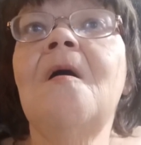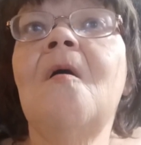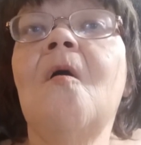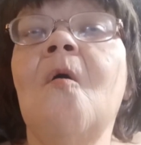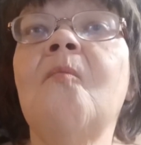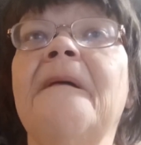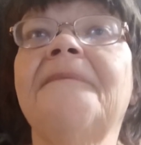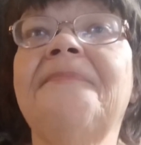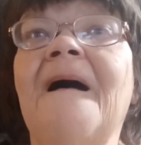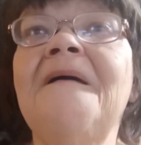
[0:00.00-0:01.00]

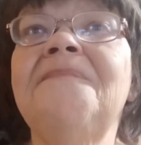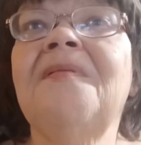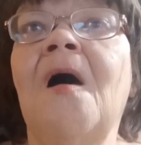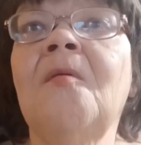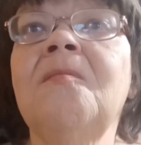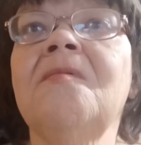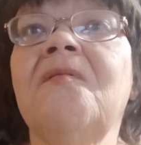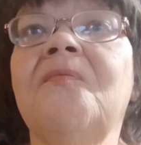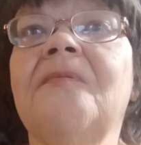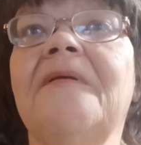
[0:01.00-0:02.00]
over
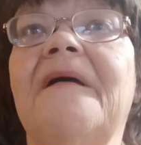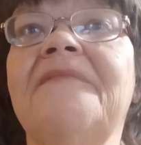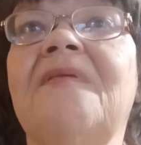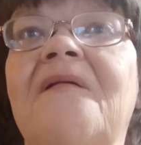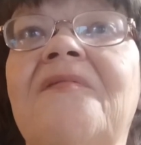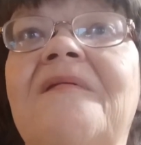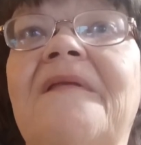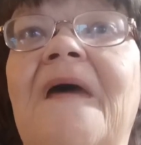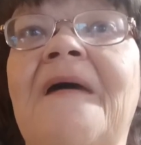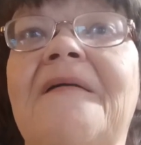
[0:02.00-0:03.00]
$5 for a dozen
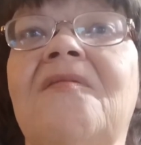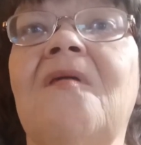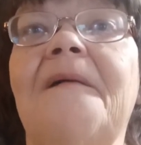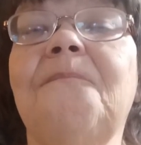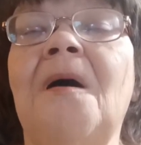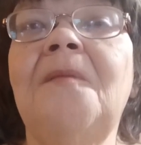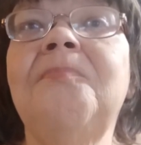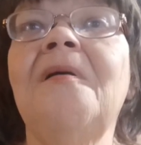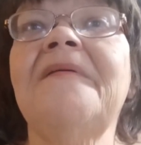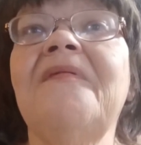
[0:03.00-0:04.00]
eggs? At
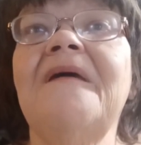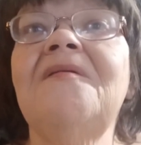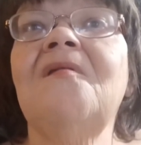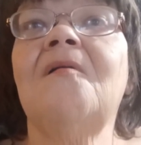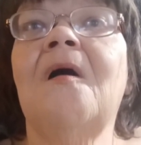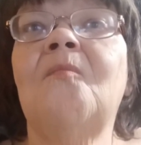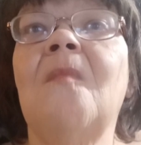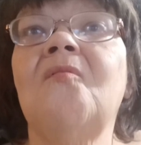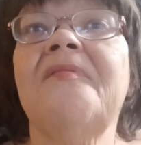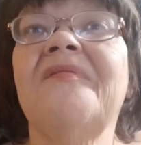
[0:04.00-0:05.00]
Publix, eggs are
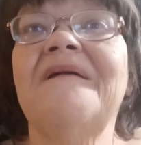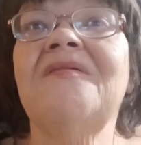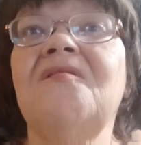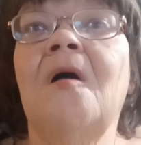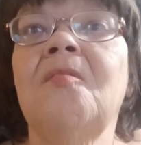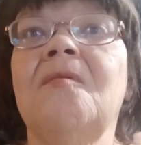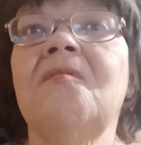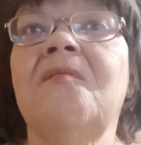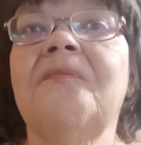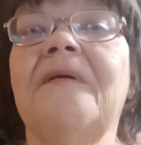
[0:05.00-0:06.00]
almost
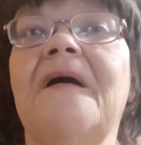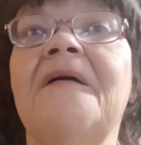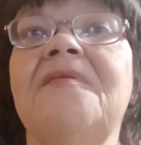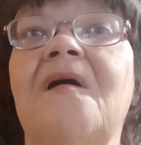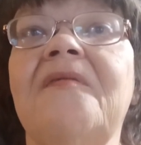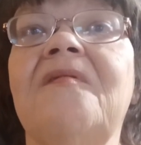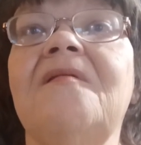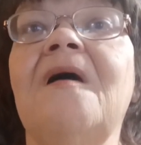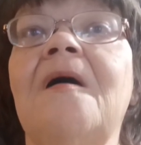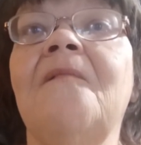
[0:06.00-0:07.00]
$6 for a
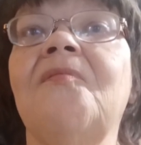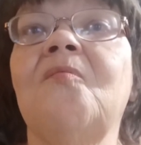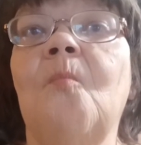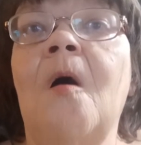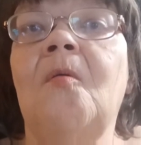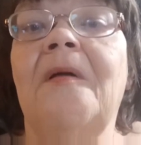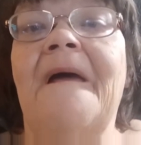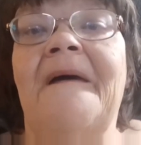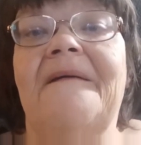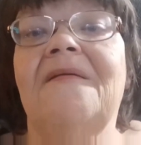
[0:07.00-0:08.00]
dozen of small
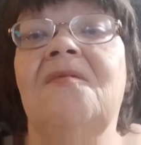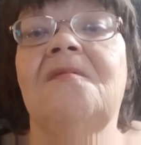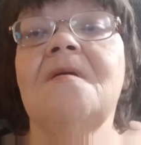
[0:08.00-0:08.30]
eggs.